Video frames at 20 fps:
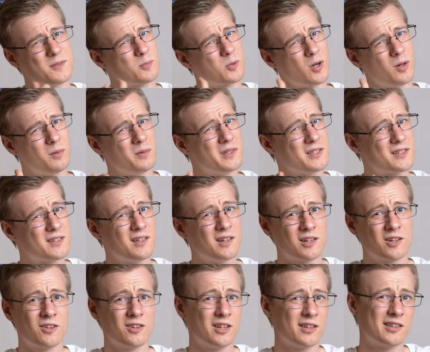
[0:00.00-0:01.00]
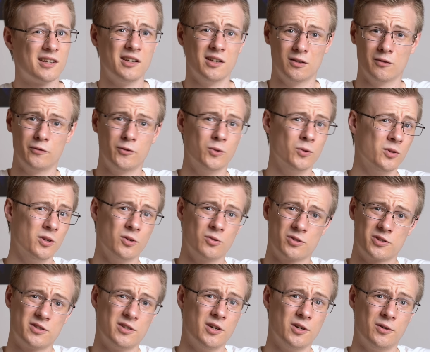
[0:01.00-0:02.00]
It's probably still gonna take a few
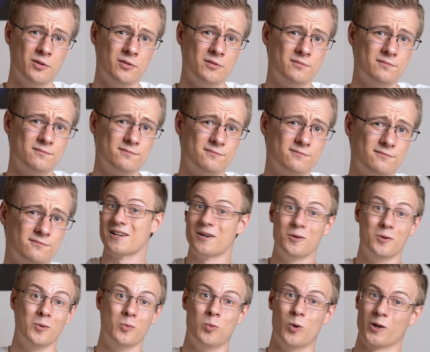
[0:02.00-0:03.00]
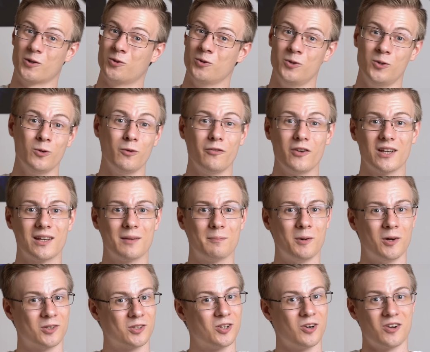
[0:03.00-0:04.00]
years though. So what do you think
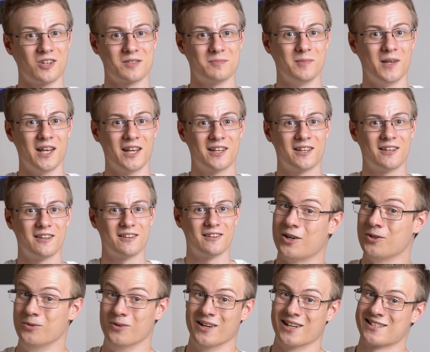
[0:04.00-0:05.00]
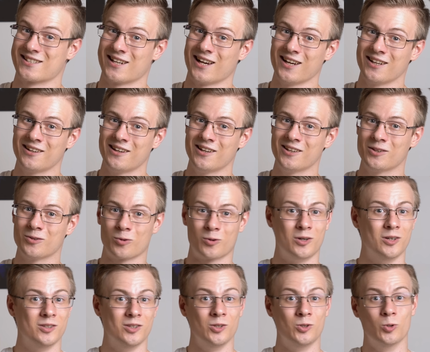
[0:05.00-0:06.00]
about Cosmic? Are you excited
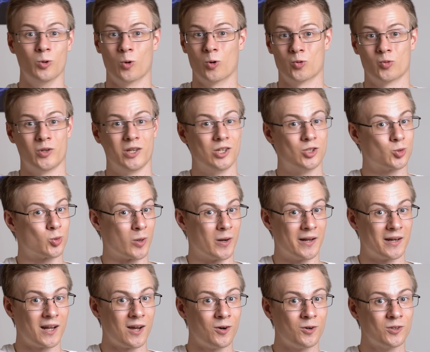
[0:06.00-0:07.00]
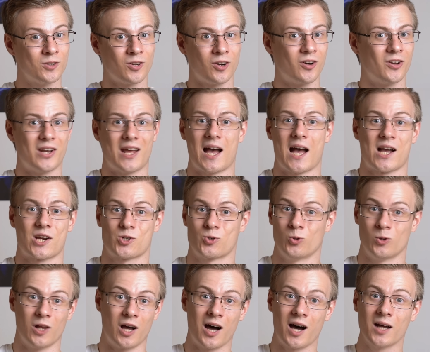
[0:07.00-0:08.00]
or did you already try it out on
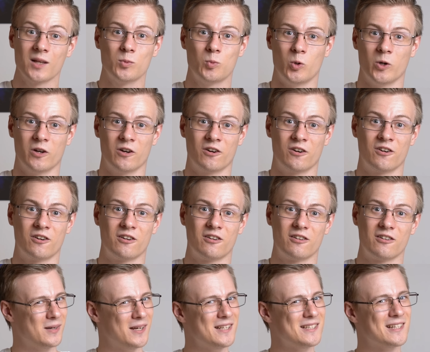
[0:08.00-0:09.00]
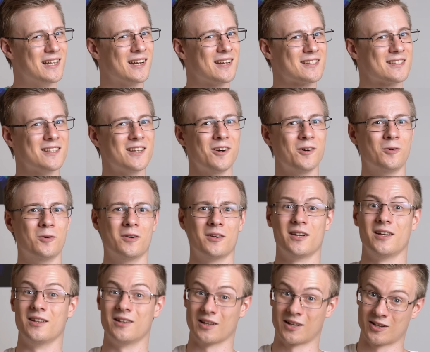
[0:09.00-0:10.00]
actual hardware? Please let us know
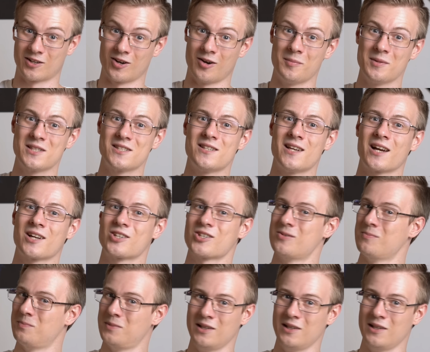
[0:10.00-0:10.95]
in the comment section